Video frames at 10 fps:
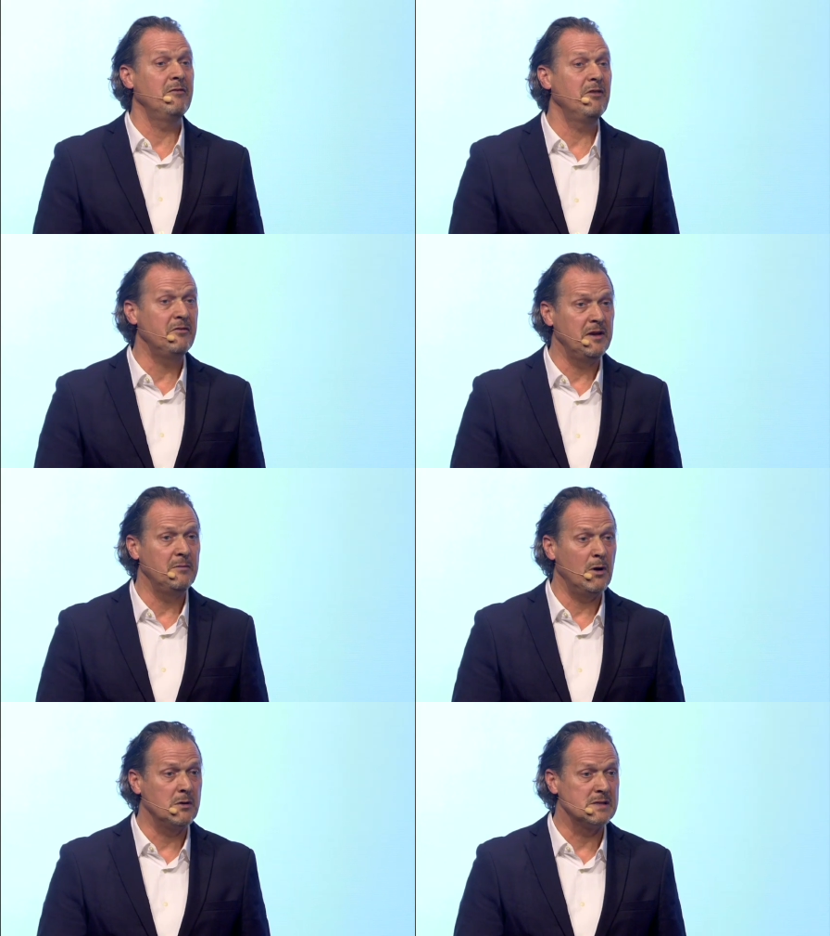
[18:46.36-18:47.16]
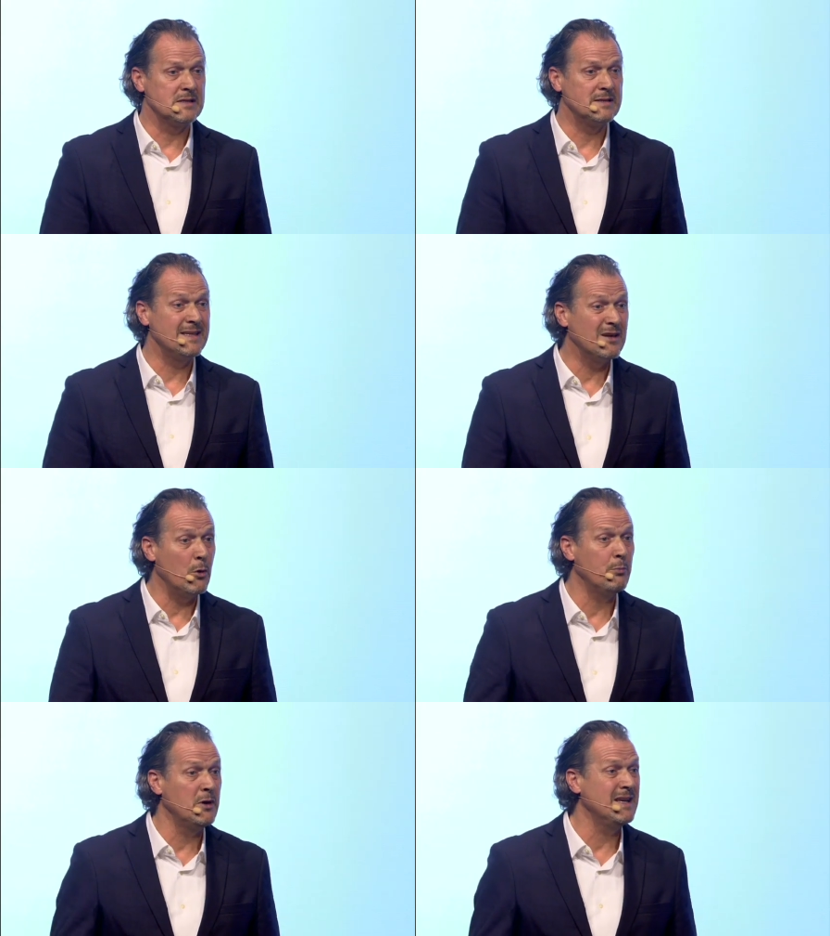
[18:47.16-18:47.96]
in 15 months. This
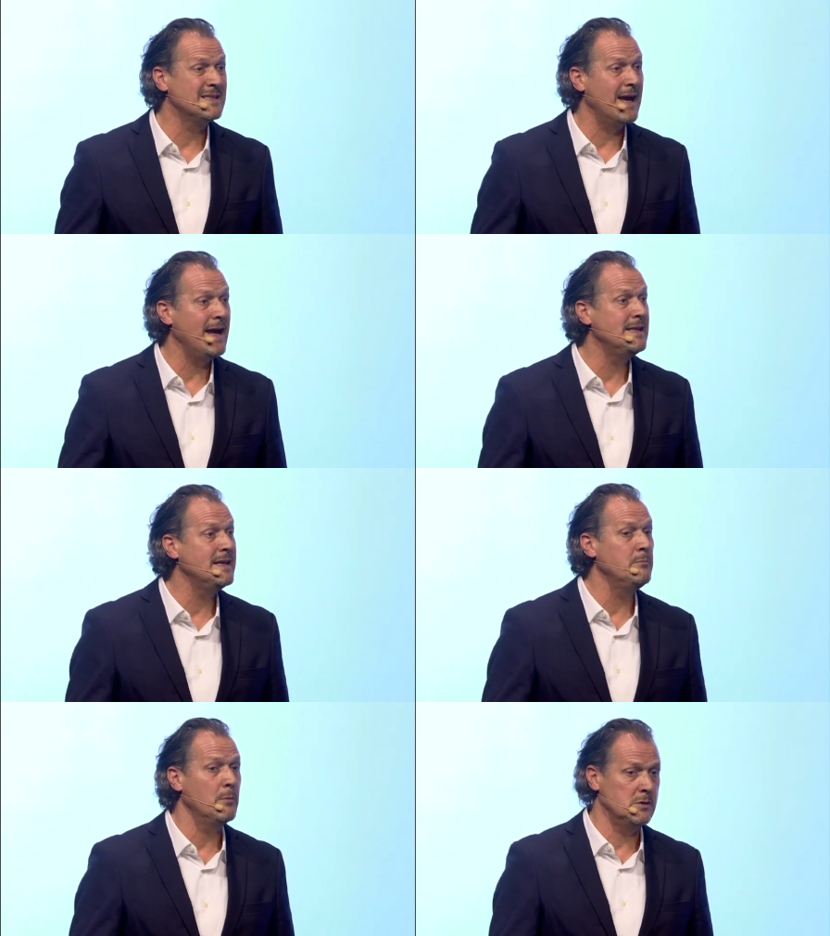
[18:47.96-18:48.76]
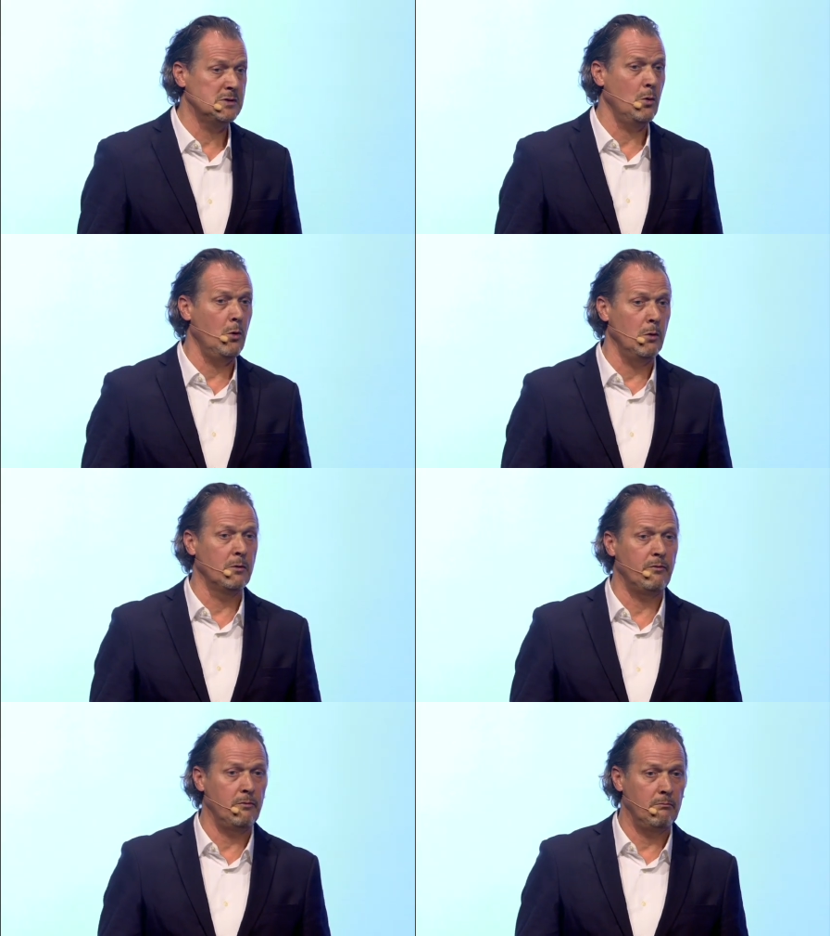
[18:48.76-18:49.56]
company is 18 months
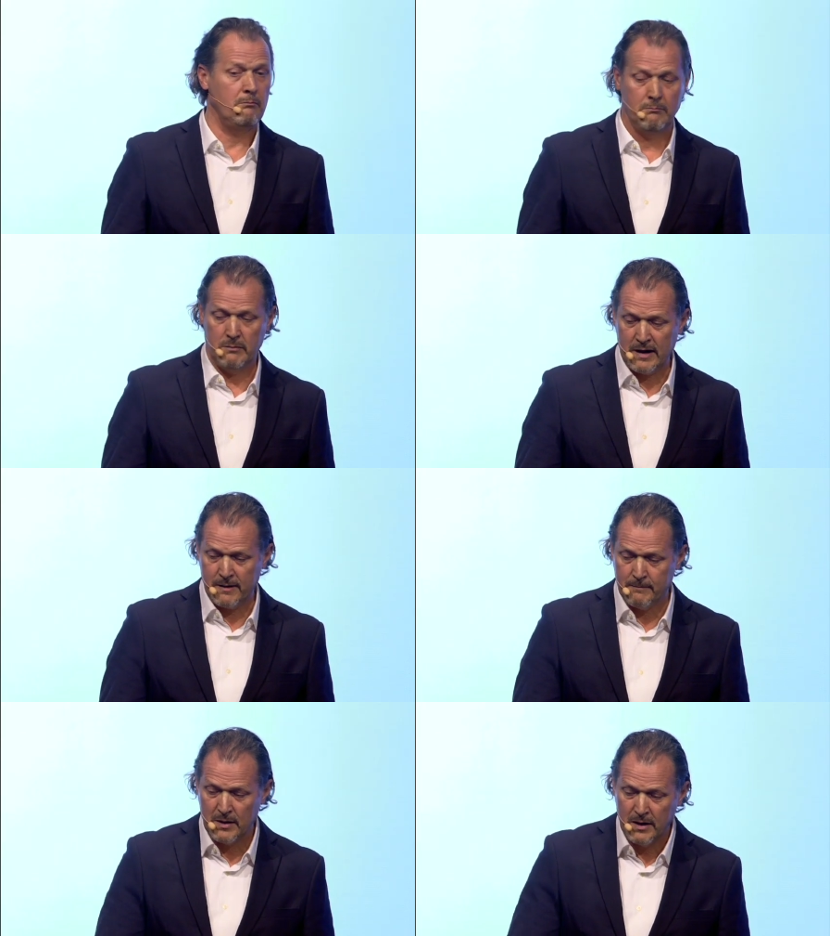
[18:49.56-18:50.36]
old, yeah.